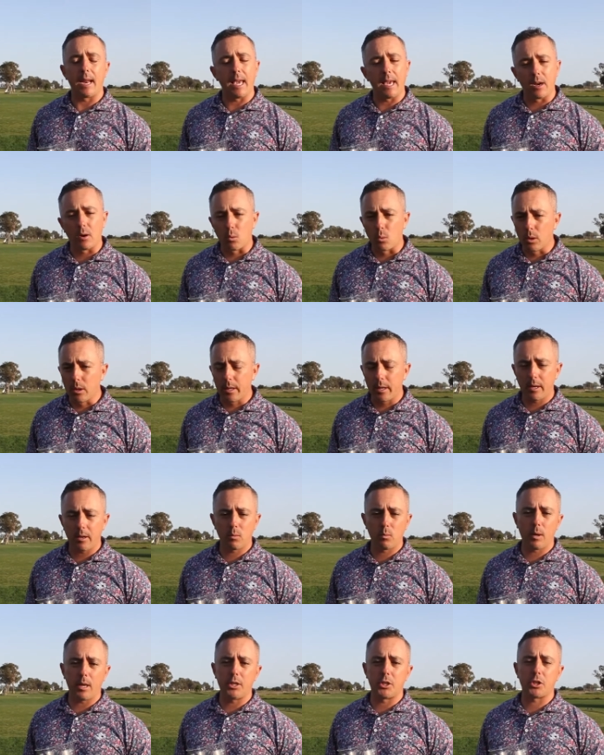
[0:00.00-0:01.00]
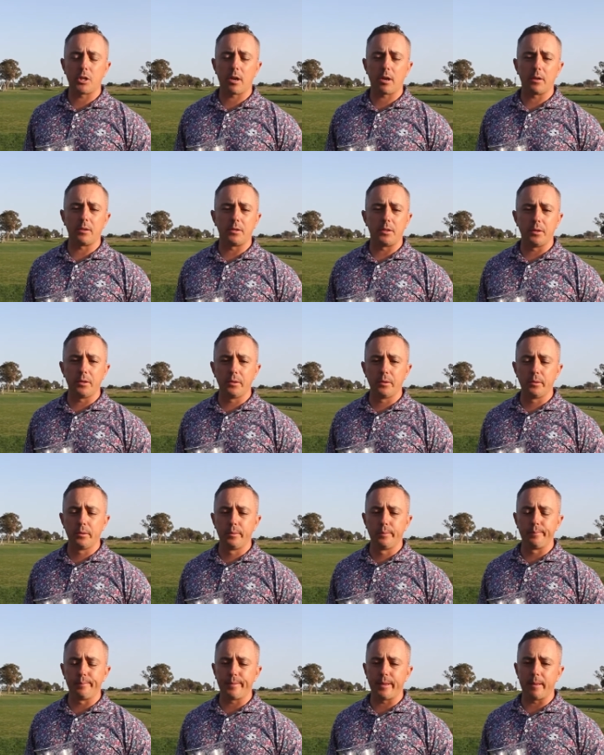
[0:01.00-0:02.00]
I hit a really good wedge shot on
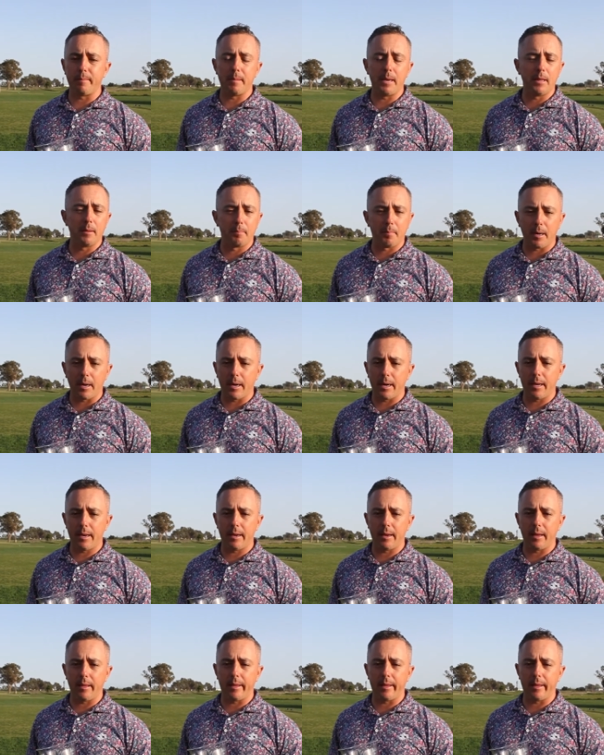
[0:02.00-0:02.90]
two and made the putt.